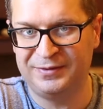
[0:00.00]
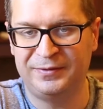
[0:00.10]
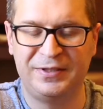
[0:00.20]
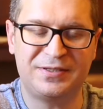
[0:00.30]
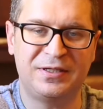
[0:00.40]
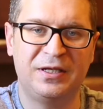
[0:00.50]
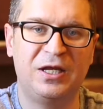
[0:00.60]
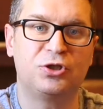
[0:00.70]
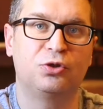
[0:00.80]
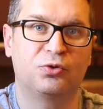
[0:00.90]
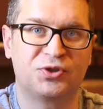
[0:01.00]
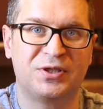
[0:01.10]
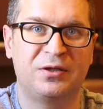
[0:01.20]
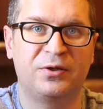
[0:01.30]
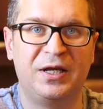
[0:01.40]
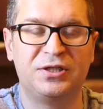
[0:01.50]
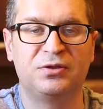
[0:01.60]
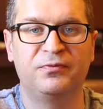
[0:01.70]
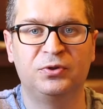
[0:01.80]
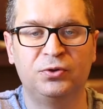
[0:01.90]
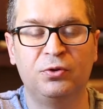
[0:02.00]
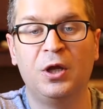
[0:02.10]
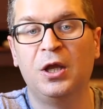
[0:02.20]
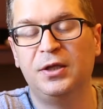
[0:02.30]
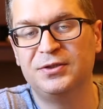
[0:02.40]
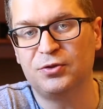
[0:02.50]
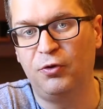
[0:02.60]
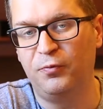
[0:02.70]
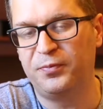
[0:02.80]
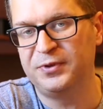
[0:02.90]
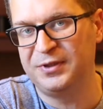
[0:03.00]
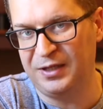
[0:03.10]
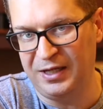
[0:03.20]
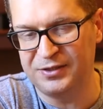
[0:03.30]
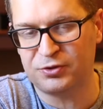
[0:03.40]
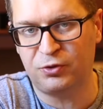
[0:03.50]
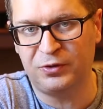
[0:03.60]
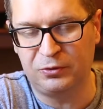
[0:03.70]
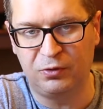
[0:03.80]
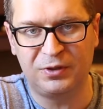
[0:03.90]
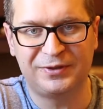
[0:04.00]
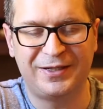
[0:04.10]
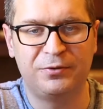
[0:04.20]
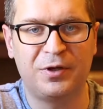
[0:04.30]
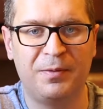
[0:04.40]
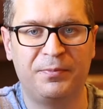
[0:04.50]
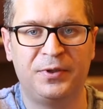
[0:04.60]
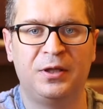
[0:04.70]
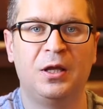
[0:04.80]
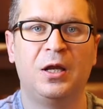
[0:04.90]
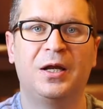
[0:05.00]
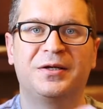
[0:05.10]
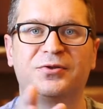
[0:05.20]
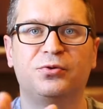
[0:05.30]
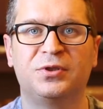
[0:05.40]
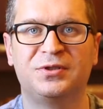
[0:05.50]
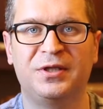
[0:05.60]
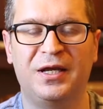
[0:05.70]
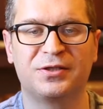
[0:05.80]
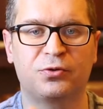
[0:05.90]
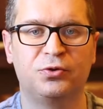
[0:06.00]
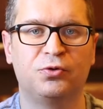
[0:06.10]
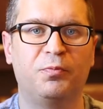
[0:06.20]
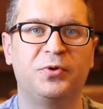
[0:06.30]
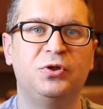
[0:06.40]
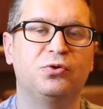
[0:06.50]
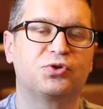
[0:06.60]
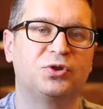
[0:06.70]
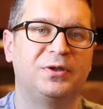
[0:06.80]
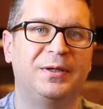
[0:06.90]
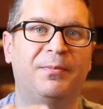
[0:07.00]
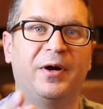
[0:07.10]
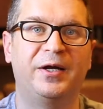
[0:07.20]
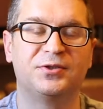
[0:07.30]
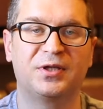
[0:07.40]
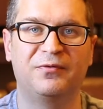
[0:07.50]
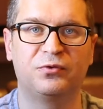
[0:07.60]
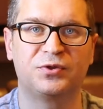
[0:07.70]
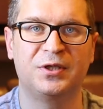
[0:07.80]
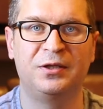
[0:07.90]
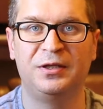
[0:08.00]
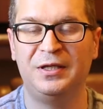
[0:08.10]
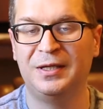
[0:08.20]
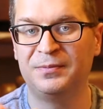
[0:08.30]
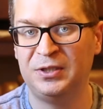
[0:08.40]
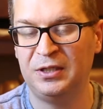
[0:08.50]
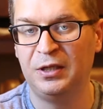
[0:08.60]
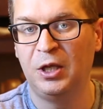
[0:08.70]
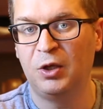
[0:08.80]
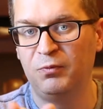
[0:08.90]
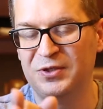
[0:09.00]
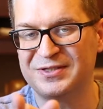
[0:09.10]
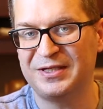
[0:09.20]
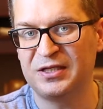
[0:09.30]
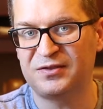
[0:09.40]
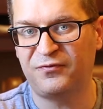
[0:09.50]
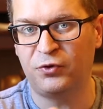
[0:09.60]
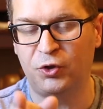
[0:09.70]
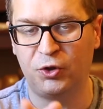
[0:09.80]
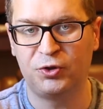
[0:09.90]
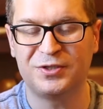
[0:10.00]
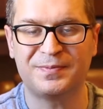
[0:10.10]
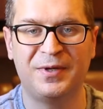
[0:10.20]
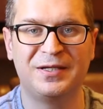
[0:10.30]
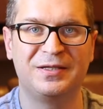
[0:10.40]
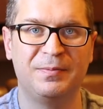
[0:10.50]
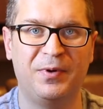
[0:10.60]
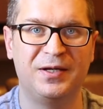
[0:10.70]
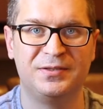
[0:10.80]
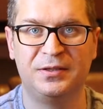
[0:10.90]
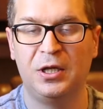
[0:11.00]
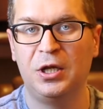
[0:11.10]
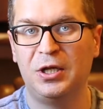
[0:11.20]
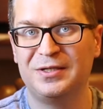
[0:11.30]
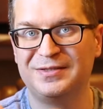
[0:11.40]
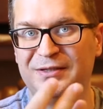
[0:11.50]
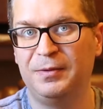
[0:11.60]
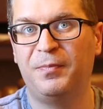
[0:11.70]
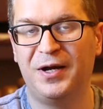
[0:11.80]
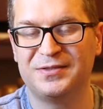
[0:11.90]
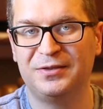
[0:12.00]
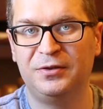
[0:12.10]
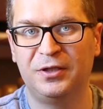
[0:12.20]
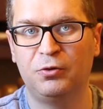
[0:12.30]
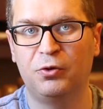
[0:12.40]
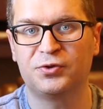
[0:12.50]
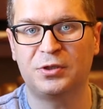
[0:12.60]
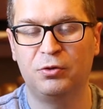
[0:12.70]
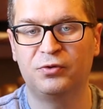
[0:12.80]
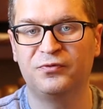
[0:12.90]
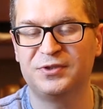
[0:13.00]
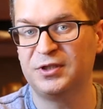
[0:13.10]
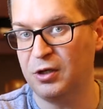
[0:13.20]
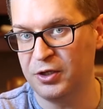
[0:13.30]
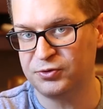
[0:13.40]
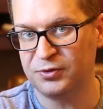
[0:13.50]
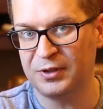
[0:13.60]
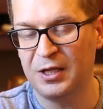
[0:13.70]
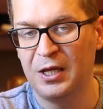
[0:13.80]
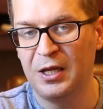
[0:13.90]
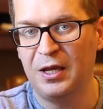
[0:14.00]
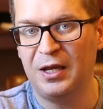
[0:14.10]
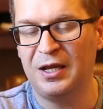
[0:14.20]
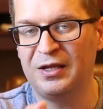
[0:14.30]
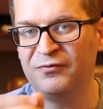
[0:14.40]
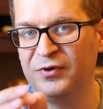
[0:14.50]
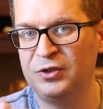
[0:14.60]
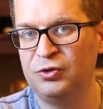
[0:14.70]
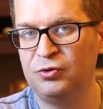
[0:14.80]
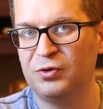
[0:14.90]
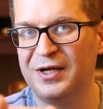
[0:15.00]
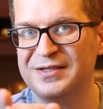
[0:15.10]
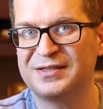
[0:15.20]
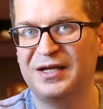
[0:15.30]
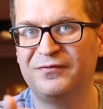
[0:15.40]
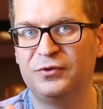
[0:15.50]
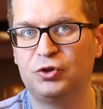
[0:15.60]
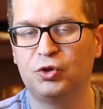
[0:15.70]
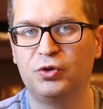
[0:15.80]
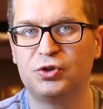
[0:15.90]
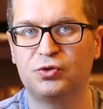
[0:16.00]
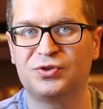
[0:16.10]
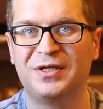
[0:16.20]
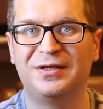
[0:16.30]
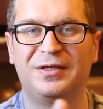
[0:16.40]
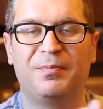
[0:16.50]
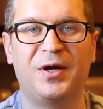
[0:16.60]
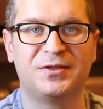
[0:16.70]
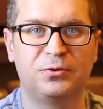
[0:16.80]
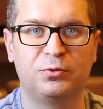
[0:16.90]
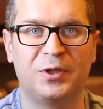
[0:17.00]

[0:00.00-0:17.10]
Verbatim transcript: listing agent or seller agent will do is open the escrow at local title company. And as soon as the escrow is open, usually buyers have to send EMD, which stands for earnest money deposit. It's the deposit that goes along with the contract. And when you guys have the choice to send a deposit to